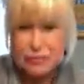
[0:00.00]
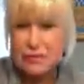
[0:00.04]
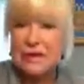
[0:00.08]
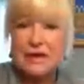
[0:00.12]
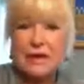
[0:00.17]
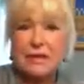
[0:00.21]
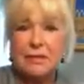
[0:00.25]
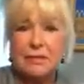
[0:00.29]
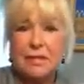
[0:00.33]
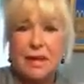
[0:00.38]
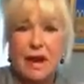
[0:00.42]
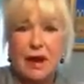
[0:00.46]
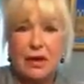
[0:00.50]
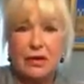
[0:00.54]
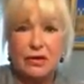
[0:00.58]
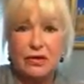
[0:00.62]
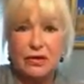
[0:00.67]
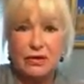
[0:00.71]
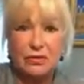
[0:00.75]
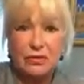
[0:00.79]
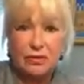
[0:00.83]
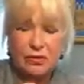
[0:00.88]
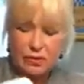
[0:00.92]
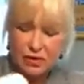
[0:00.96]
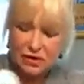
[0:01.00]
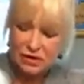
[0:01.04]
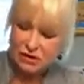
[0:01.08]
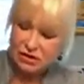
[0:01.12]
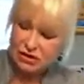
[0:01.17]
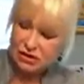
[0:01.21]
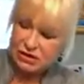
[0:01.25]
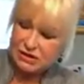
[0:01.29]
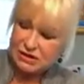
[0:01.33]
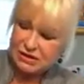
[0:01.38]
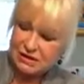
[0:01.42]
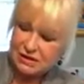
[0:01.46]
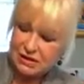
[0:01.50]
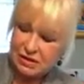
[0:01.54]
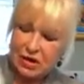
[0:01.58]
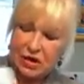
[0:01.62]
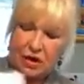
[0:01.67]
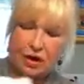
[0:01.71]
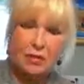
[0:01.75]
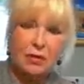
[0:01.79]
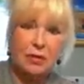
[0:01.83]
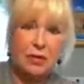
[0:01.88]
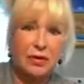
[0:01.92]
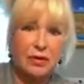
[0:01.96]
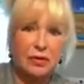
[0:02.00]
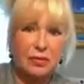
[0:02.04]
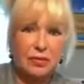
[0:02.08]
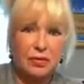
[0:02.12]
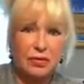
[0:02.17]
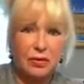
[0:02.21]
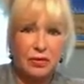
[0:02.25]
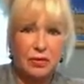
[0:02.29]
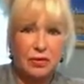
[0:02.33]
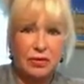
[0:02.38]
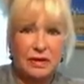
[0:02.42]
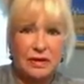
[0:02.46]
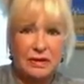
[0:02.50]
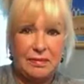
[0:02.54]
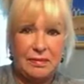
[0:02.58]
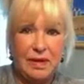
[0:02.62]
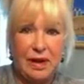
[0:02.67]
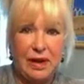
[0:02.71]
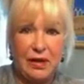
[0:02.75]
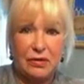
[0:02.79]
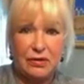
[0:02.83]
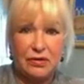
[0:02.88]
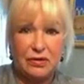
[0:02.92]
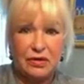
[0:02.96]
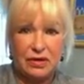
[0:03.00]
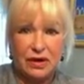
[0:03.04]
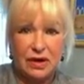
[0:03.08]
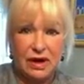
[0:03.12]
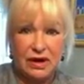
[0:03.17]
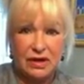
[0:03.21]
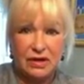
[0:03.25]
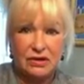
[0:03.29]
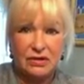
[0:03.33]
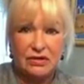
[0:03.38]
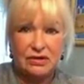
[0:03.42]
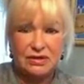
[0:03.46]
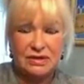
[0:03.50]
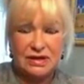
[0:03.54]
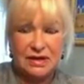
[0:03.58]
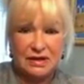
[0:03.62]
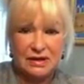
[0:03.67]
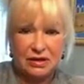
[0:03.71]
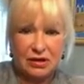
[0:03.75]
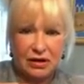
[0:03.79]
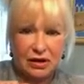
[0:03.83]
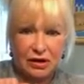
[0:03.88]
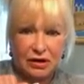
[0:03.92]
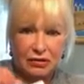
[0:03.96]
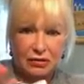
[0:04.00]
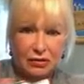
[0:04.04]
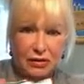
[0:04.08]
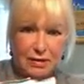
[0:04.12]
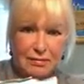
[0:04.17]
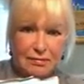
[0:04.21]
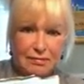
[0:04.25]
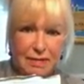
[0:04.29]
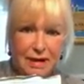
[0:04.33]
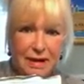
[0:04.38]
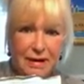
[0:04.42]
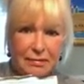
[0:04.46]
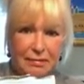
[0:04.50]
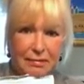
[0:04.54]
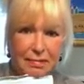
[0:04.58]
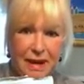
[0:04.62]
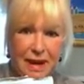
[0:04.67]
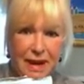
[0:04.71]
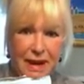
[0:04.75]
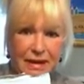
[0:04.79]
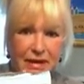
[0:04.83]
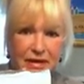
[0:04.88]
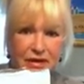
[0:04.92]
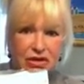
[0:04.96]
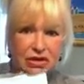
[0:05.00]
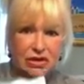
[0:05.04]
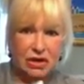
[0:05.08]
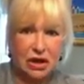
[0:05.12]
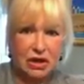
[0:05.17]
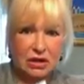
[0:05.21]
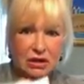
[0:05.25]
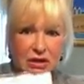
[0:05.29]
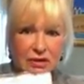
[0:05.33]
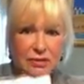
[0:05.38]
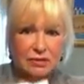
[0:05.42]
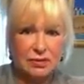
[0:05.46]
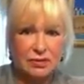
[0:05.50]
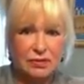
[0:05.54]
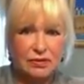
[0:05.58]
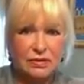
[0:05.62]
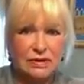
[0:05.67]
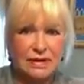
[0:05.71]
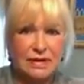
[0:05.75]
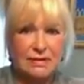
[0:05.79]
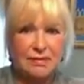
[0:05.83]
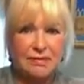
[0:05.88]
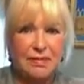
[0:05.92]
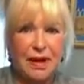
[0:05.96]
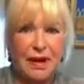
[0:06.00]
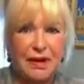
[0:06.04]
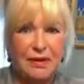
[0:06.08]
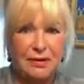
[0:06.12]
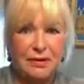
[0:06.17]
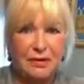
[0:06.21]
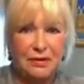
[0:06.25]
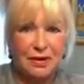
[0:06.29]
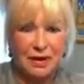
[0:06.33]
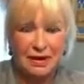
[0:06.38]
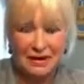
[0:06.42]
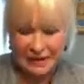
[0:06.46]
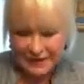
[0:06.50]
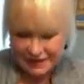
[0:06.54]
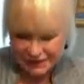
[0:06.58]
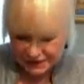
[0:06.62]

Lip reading: a protein powder, which is an Arbonne protein powder that I use. I've got a great big bag of chocolate protein powder